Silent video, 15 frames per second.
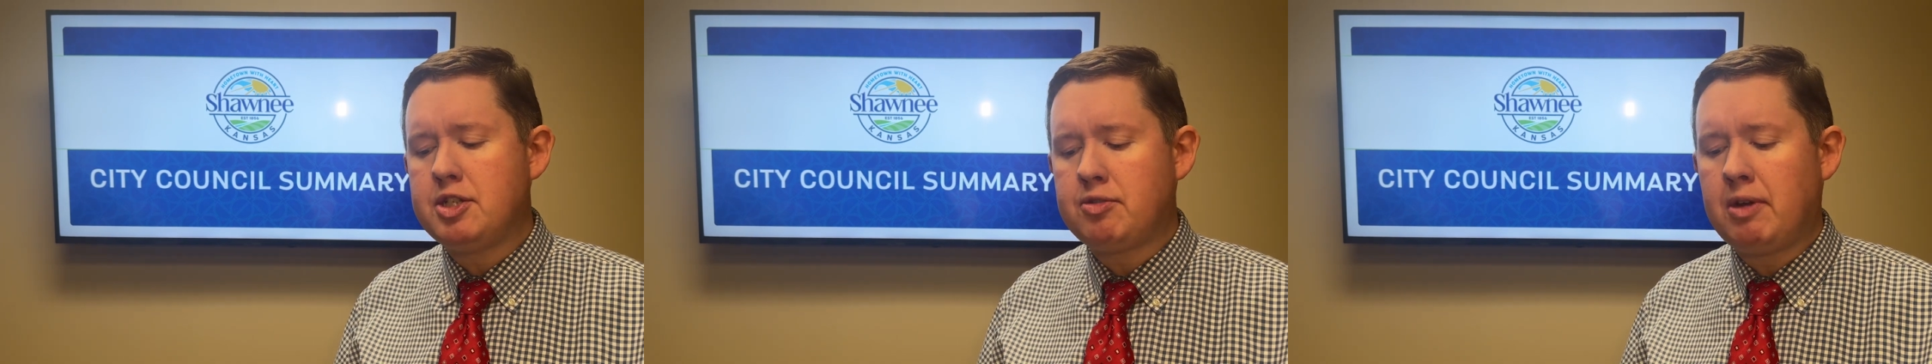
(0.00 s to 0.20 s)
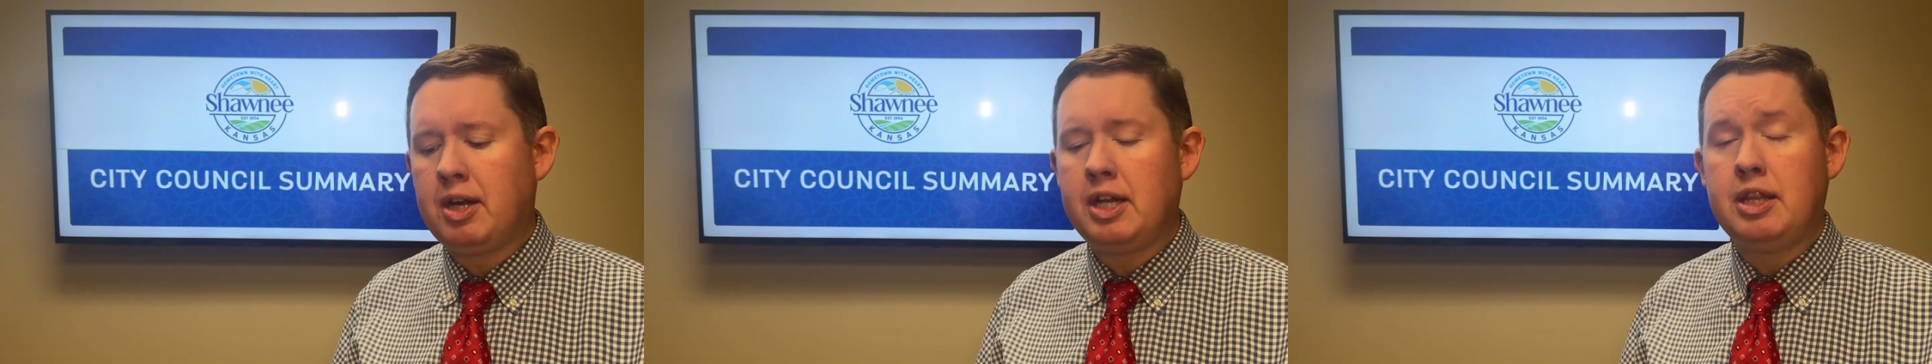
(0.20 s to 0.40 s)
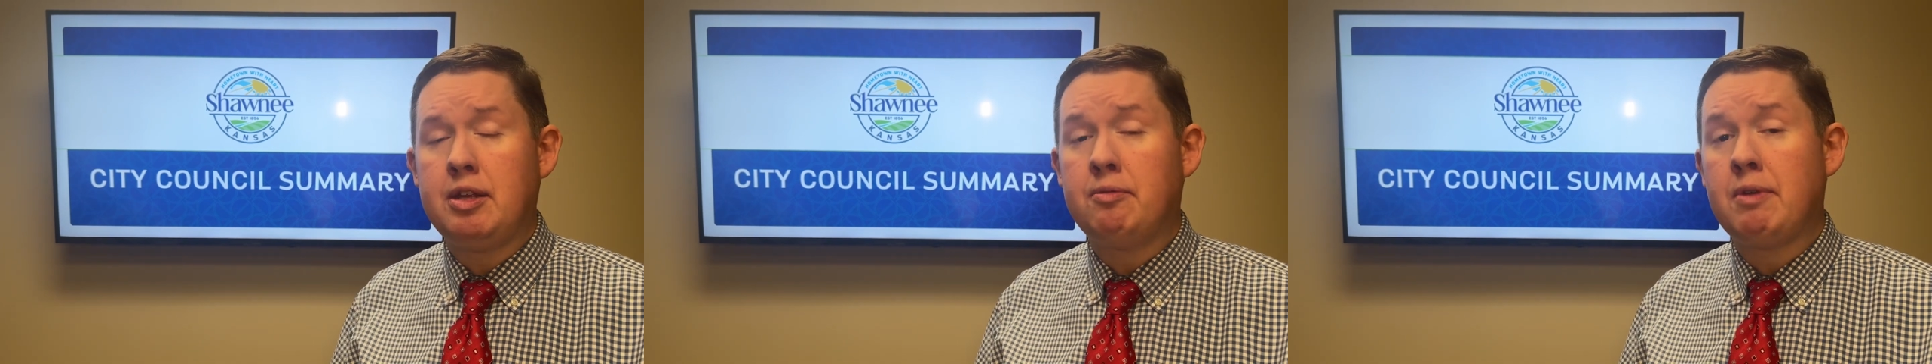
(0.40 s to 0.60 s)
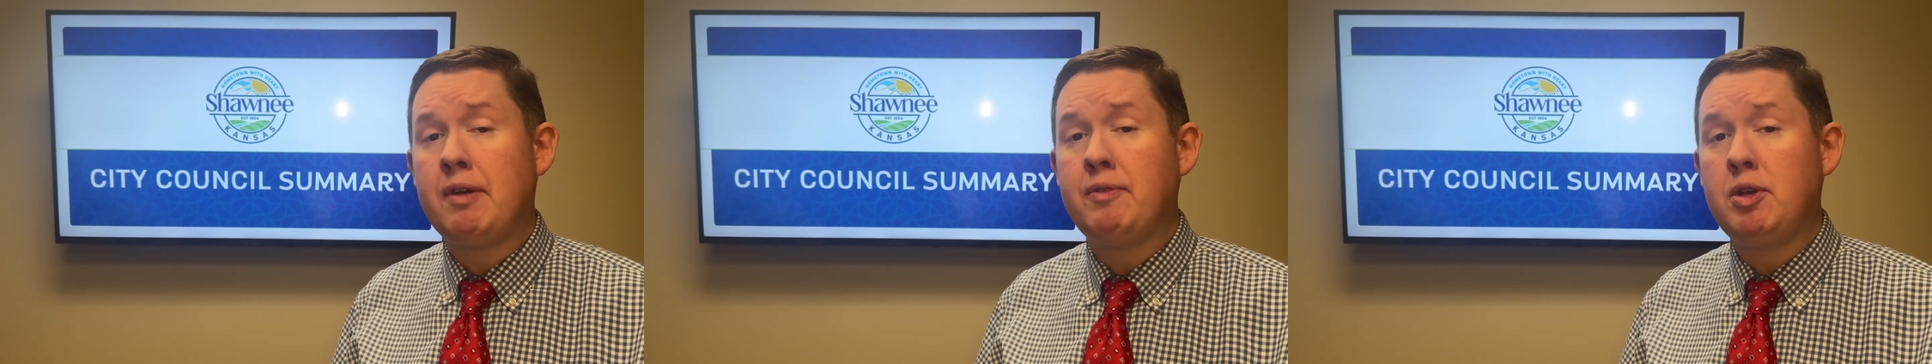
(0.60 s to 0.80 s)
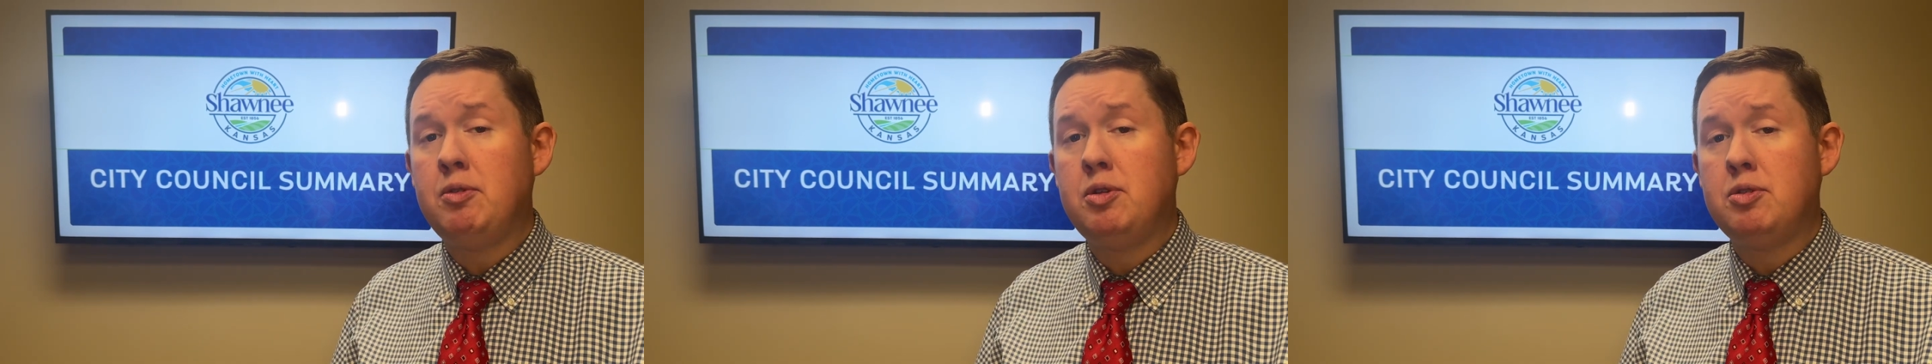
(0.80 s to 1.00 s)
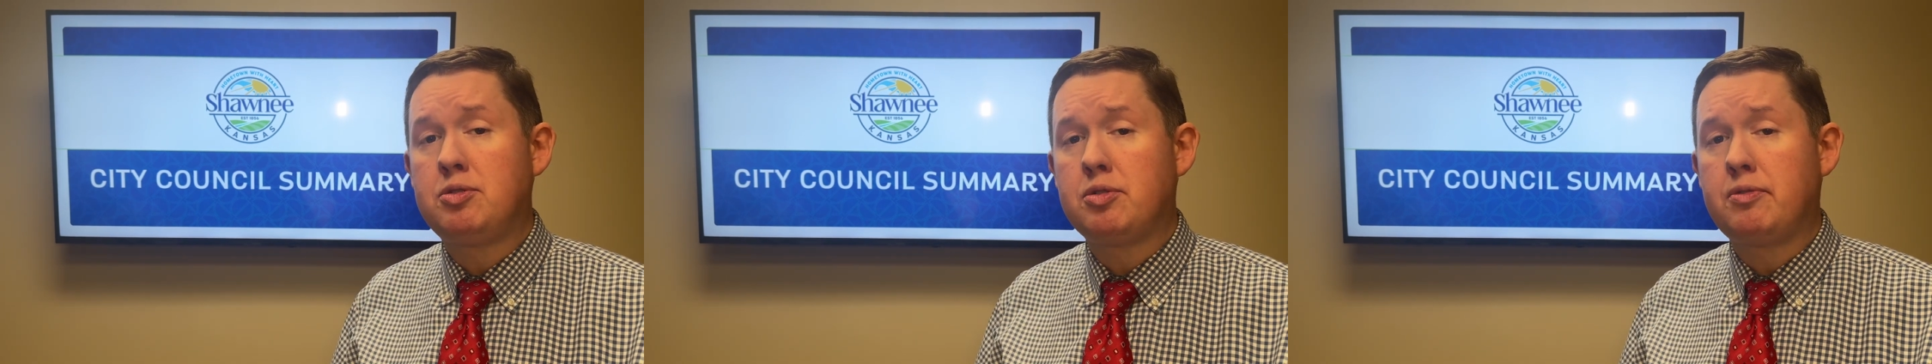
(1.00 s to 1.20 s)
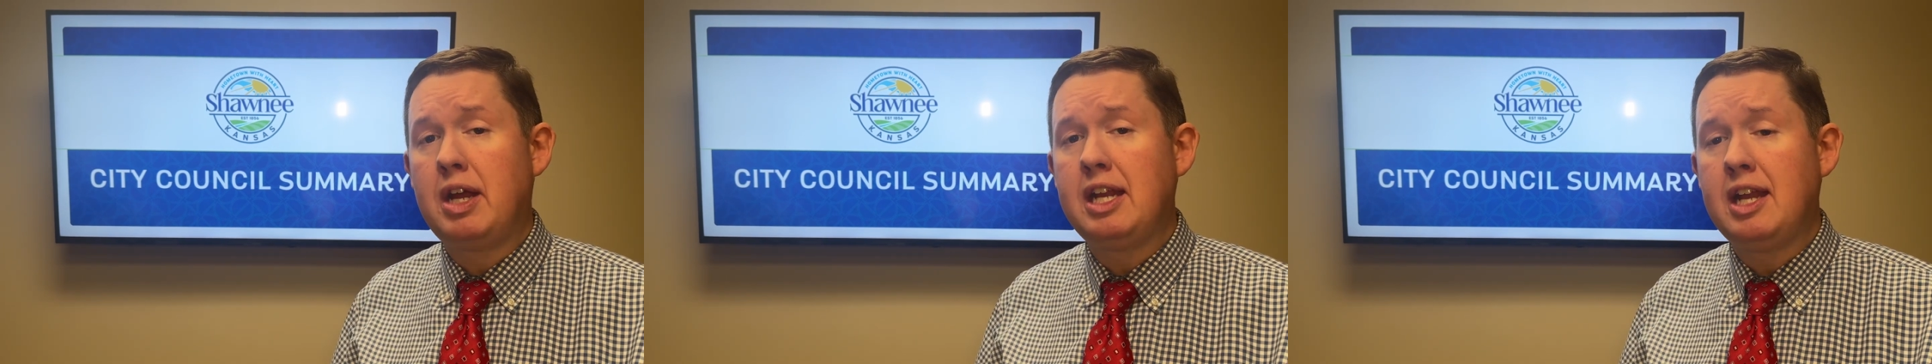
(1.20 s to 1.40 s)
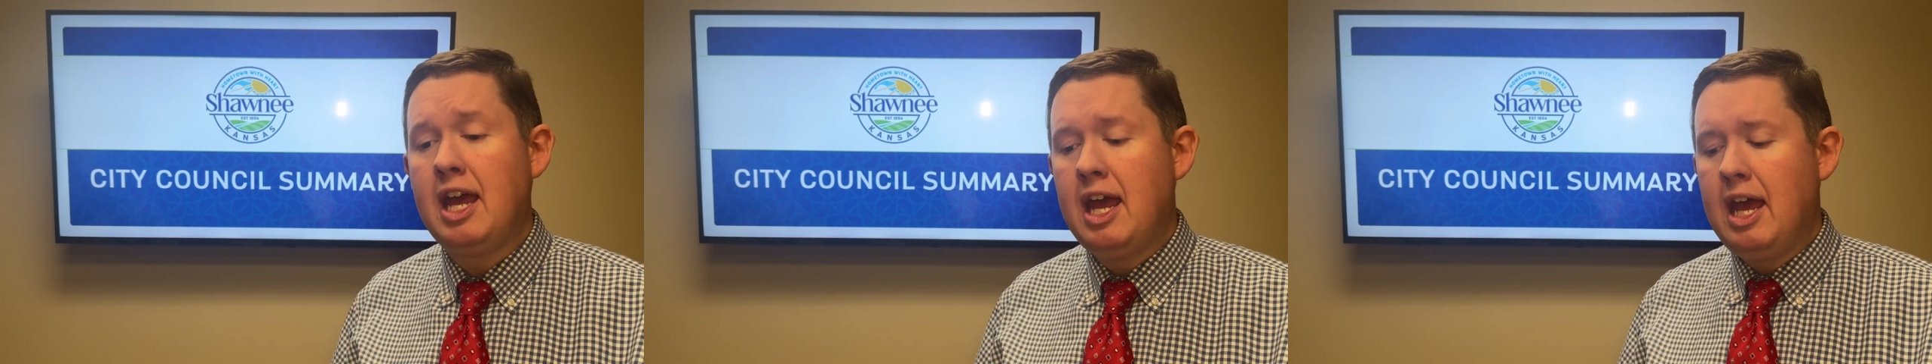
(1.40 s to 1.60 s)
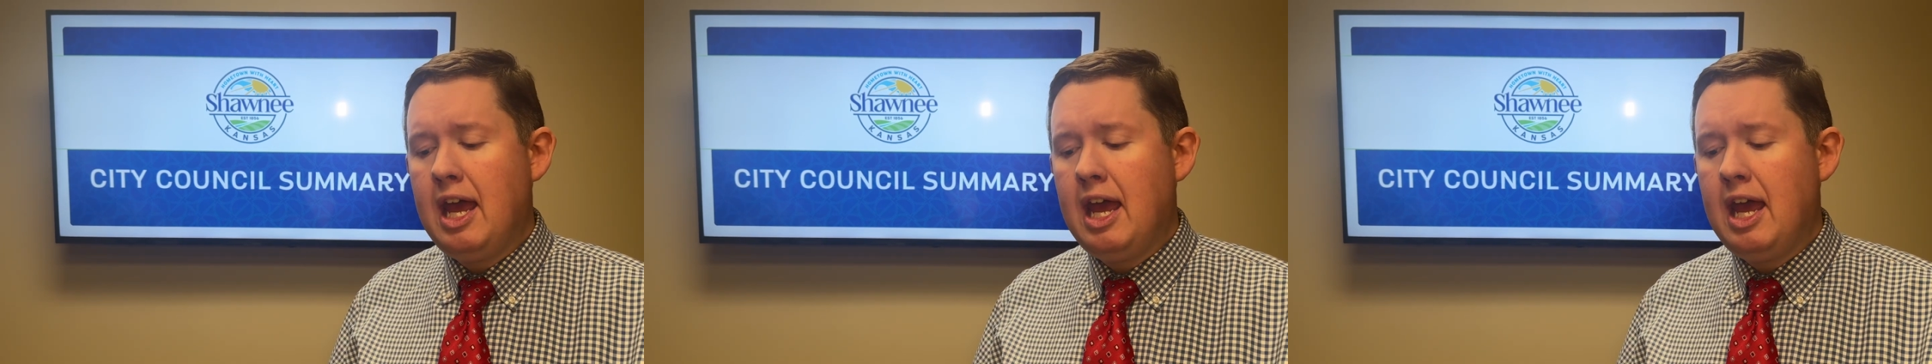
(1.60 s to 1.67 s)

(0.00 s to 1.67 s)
surrounding the revenue neutral rate